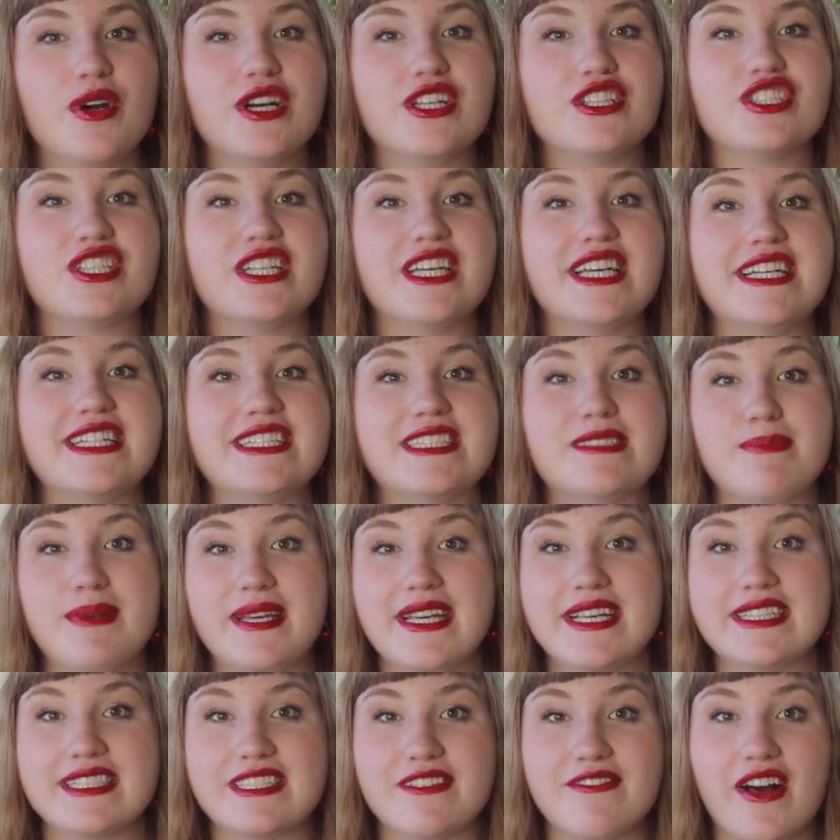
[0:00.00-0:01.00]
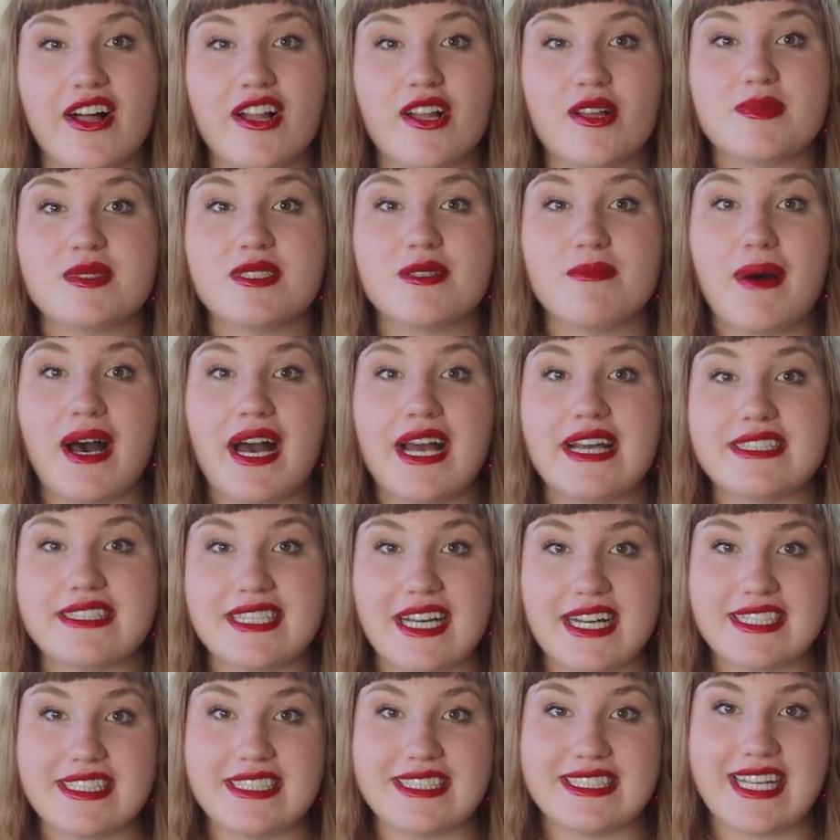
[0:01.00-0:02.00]
which is being developed by
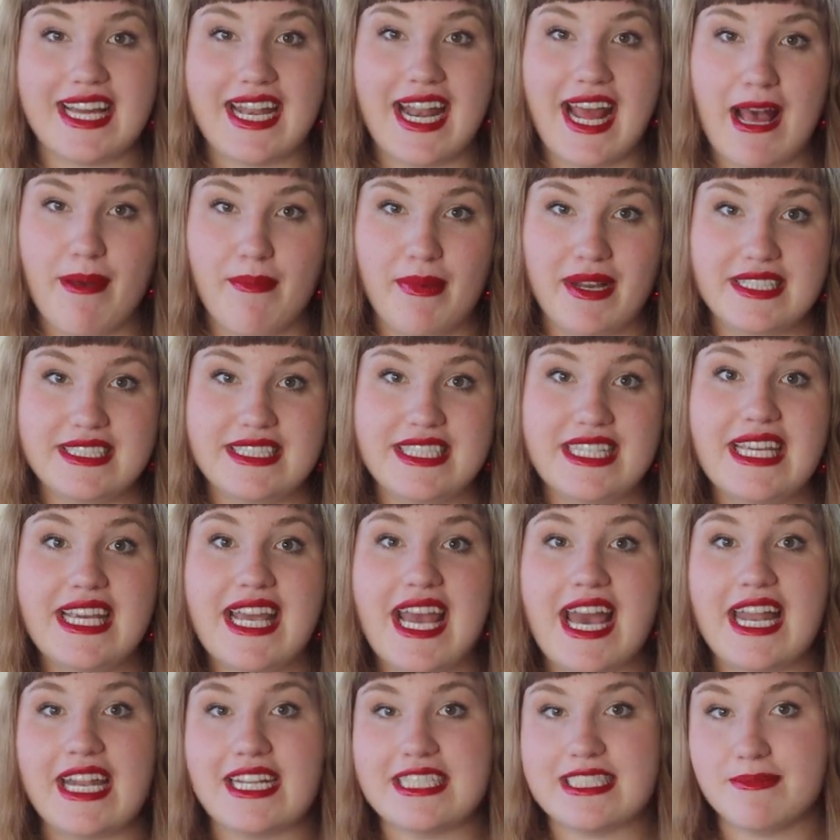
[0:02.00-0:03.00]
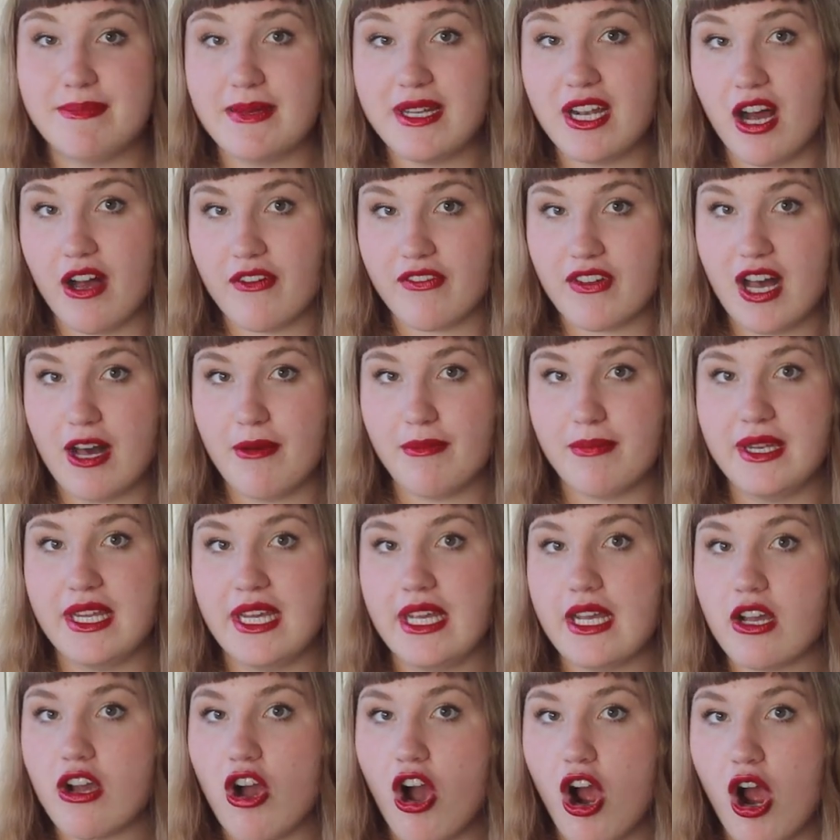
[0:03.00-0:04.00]
scientists at M I T and a spin-off
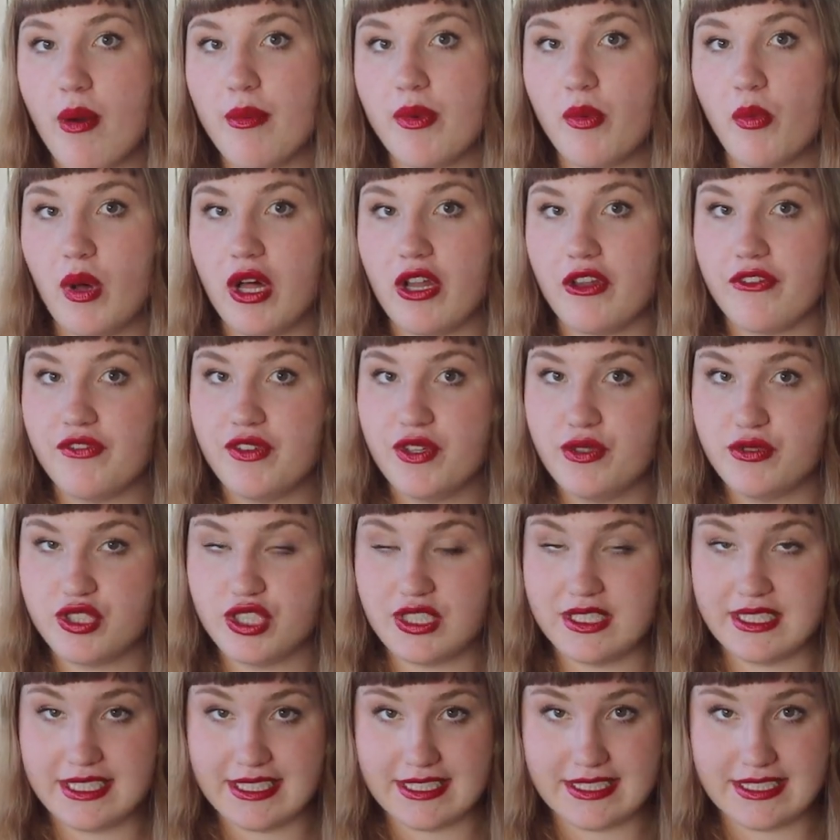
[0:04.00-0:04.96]
company, Commonwealth Fusion